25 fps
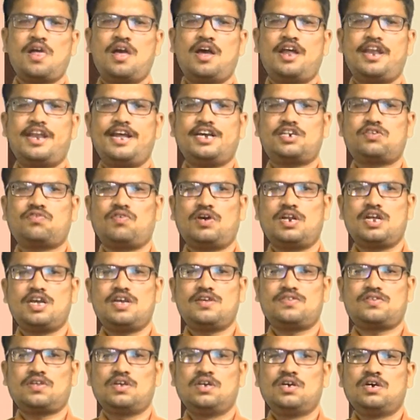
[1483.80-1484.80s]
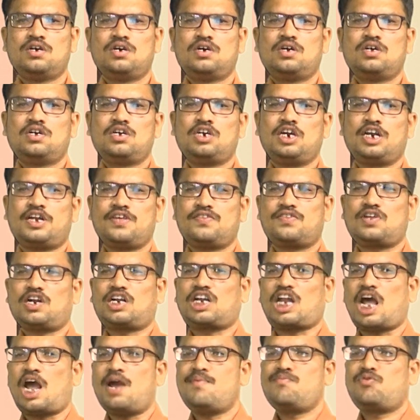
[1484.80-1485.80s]
Next one is, it is the
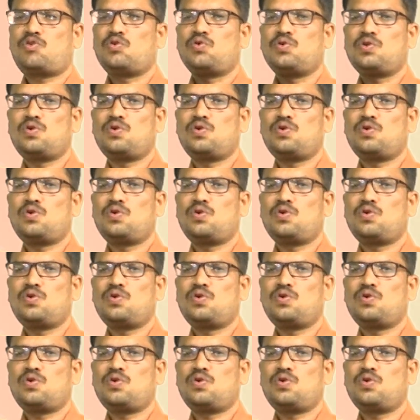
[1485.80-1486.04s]
time to